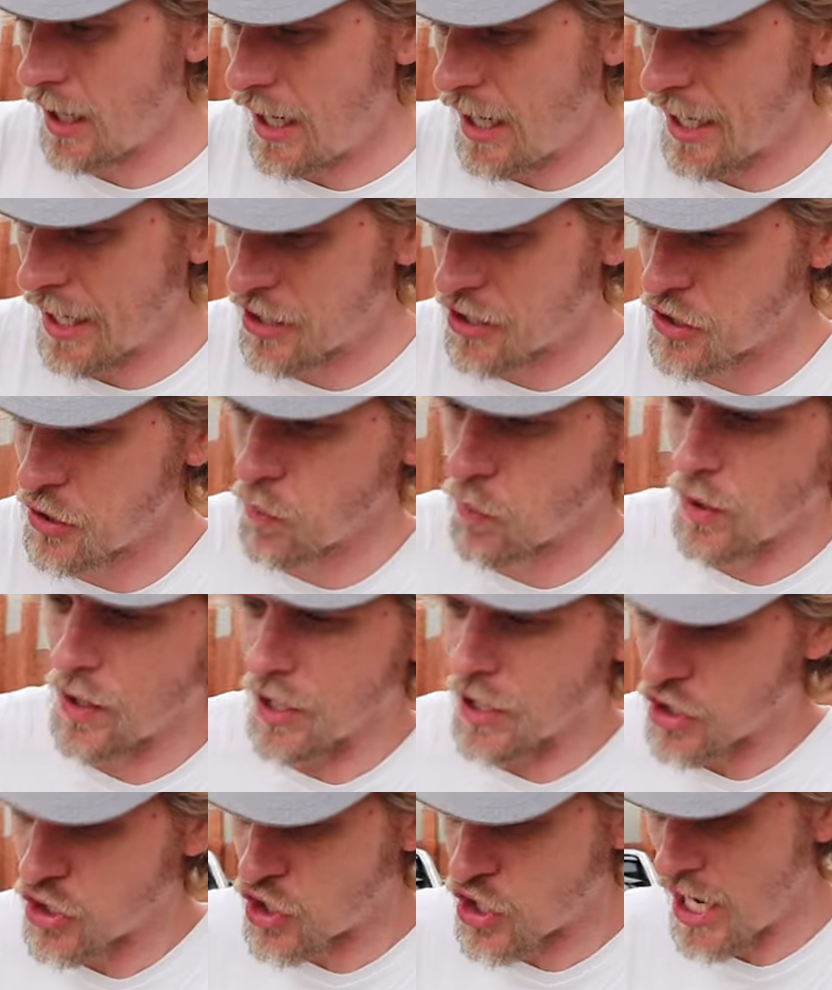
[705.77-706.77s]
I actually
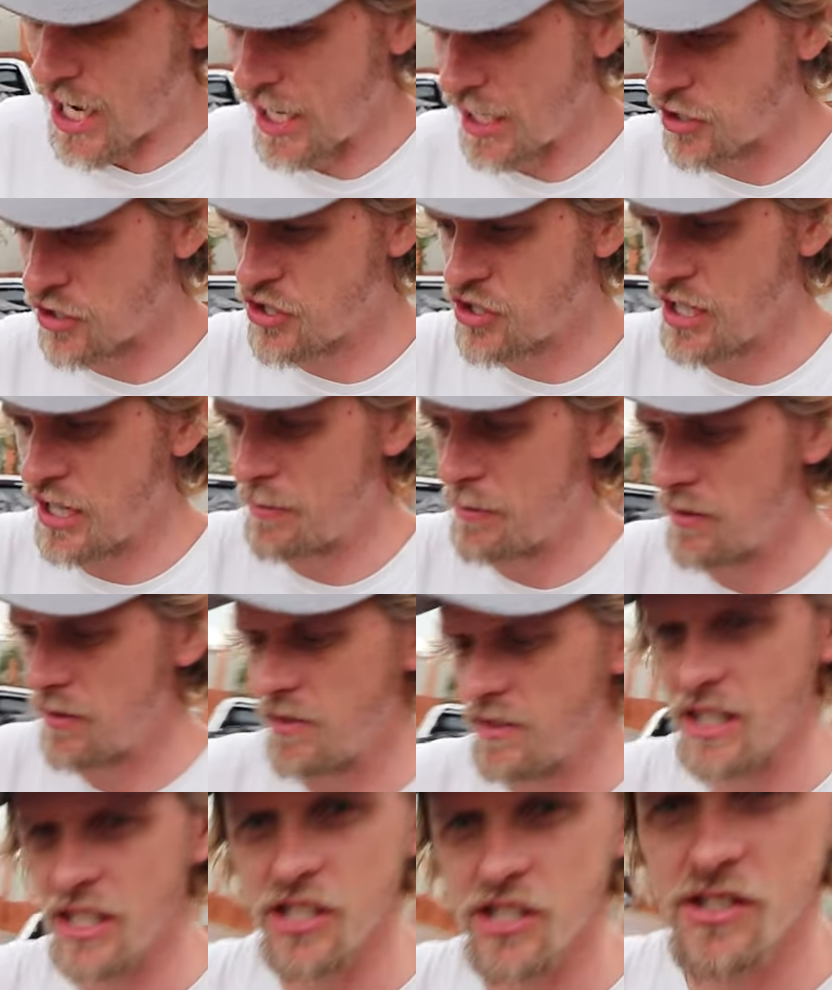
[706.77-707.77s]
want to change some
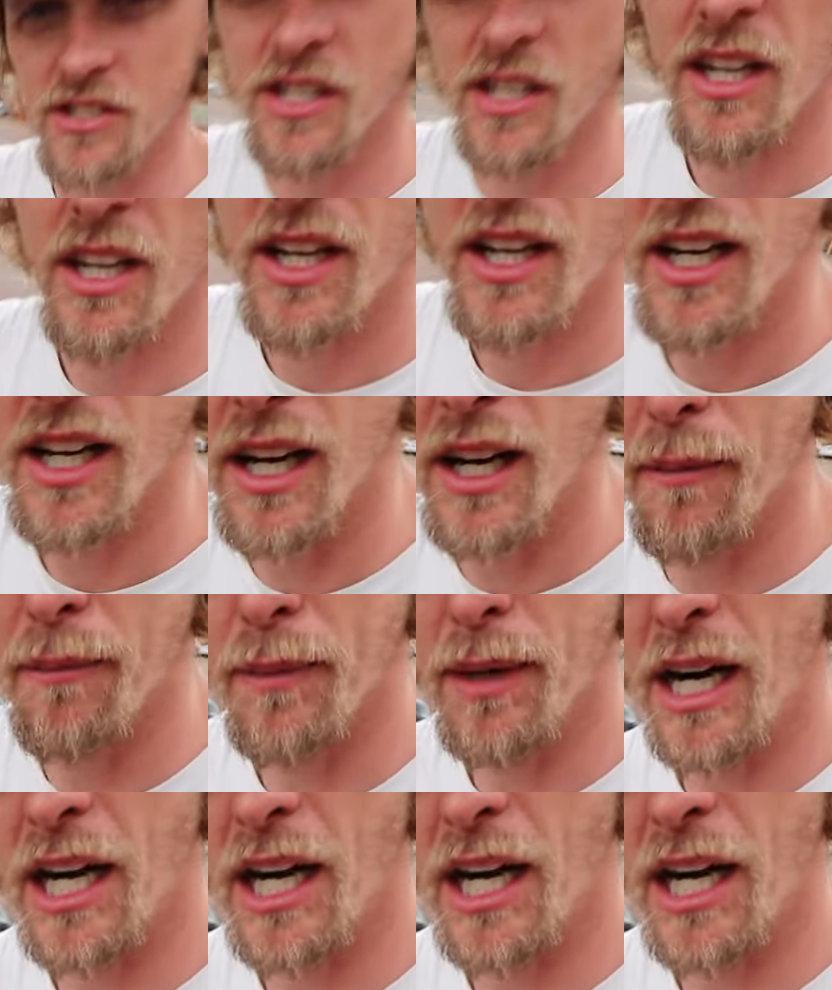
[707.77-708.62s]
of these um,